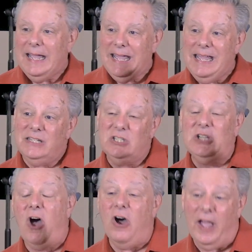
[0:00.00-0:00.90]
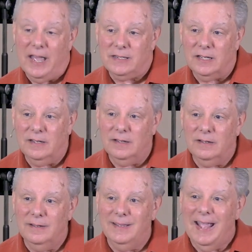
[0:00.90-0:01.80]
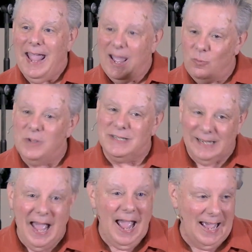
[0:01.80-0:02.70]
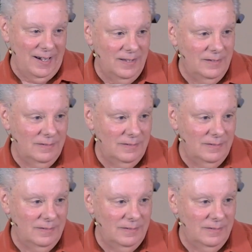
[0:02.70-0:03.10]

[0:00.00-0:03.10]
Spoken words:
He saw it and was glad.